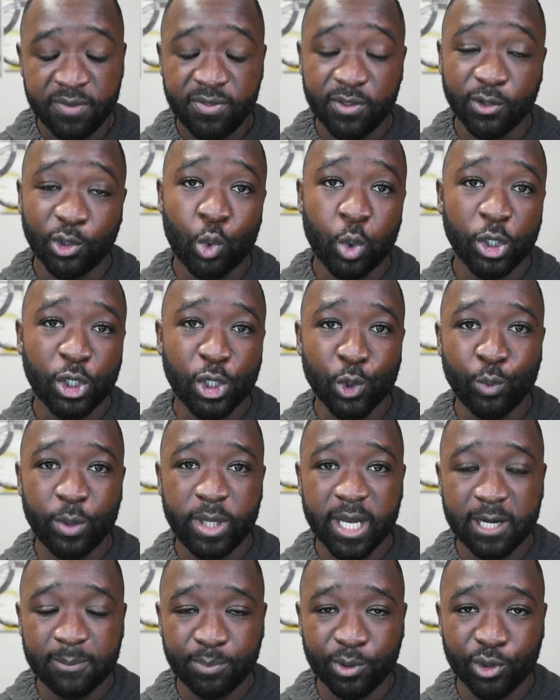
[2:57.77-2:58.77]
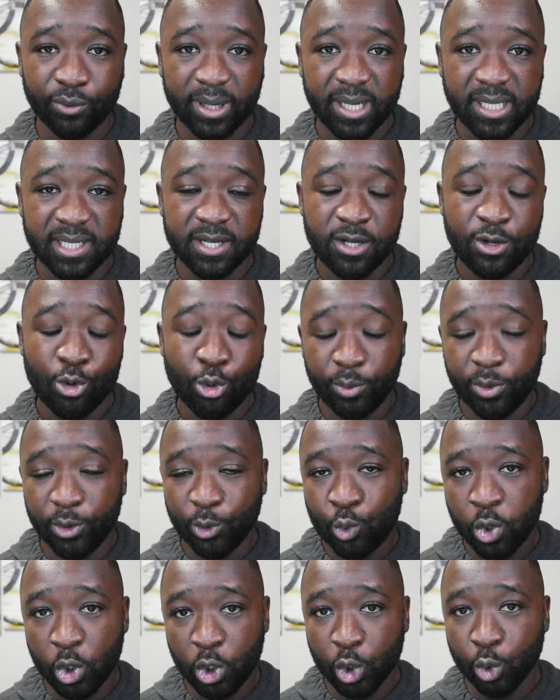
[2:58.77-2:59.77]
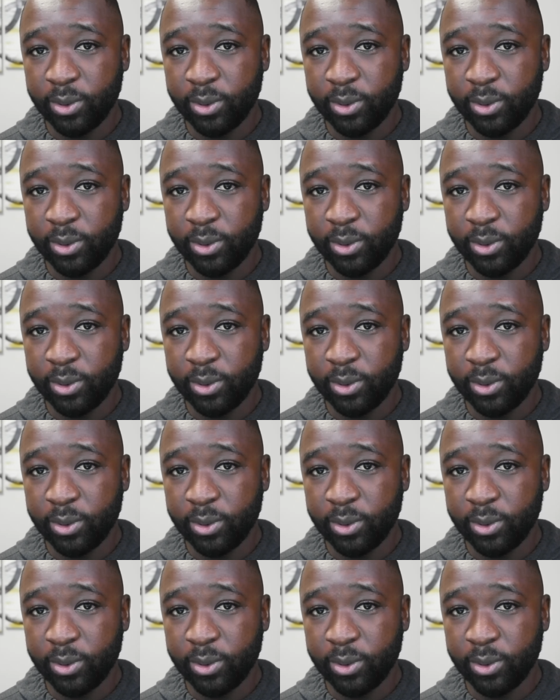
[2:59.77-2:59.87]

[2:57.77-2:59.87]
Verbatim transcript: The quicker we upgrade, or the quicker